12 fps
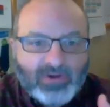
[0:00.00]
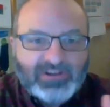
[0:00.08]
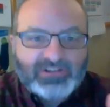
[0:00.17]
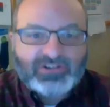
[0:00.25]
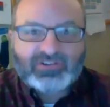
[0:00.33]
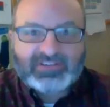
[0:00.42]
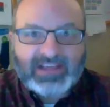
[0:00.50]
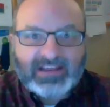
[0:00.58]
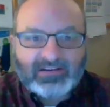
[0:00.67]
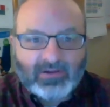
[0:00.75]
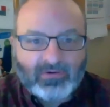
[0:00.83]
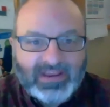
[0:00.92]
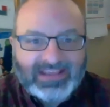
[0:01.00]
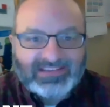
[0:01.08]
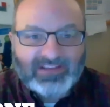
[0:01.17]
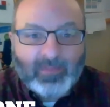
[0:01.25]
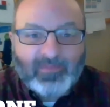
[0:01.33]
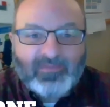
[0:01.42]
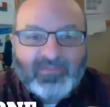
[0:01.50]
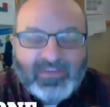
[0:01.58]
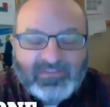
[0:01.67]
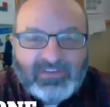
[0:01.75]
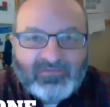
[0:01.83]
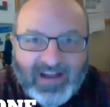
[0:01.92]
digital standalone is up
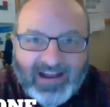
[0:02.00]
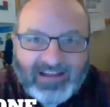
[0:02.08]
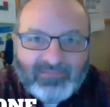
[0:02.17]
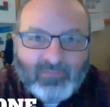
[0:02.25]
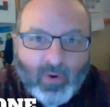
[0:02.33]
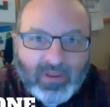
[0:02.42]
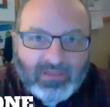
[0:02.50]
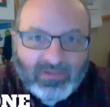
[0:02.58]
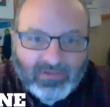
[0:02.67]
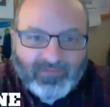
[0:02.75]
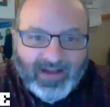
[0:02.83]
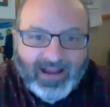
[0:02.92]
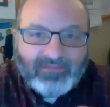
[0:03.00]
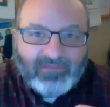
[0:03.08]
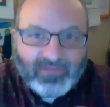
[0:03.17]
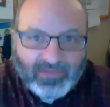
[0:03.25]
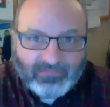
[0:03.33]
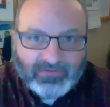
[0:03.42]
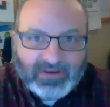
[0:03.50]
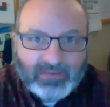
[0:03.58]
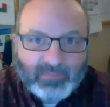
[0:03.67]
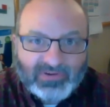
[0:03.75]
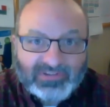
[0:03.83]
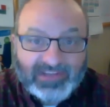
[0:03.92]

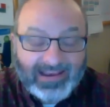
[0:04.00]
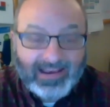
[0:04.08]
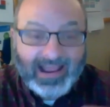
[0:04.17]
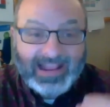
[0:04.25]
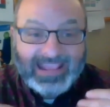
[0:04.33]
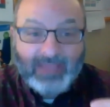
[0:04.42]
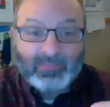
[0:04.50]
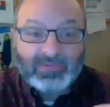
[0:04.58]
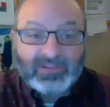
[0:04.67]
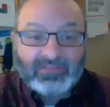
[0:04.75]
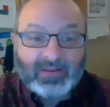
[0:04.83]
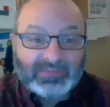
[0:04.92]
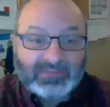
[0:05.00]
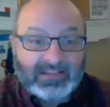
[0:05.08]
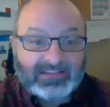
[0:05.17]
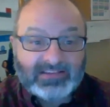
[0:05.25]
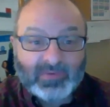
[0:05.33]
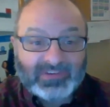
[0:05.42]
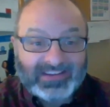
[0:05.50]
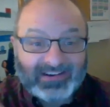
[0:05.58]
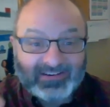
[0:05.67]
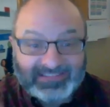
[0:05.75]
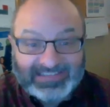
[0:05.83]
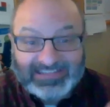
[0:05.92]
55.53%. I can't believe that I'm saying these numbers. And
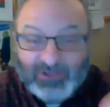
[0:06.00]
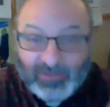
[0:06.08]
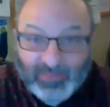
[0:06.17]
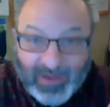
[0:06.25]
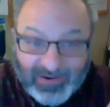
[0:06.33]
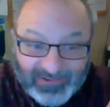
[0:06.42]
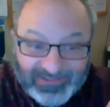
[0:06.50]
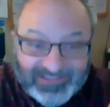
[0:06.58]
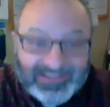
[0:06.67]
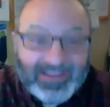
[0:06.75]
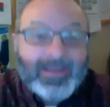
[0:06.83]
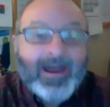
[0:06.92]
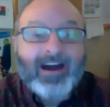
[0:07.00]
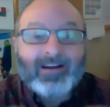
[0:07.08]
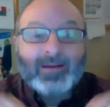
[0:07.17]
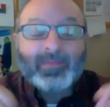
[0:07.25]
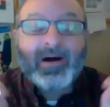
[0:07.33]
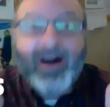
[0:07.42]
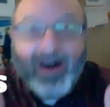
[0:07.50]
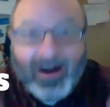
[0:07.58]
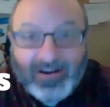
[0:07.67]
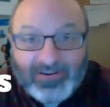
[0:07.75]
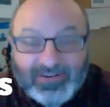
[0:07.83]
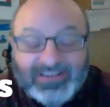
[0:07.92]
our digital bundles are up
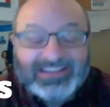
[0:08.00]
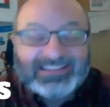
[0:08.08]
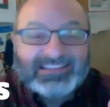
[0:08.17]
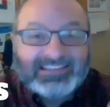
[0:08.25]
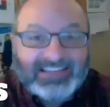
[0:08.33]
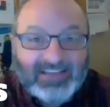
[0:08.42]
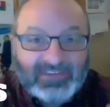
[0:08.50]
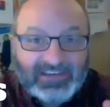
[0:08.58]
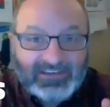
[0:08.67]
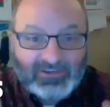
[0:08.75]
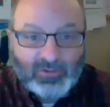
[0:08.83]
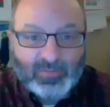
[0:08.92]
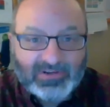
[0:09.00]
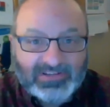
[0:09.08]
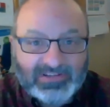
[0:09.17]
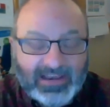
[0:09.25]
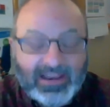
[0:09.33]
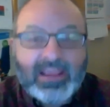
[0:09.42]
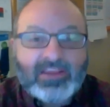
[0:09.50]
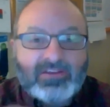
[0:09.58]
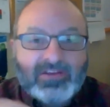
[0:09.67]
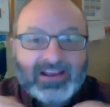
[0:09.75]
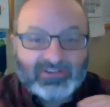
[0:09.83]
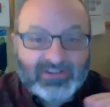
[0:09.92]
172%. You
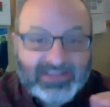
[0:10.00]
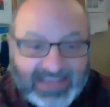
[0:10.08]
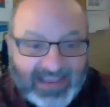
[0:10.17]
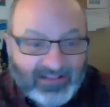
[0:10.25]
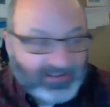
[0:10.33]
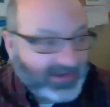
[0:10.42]
guys are killing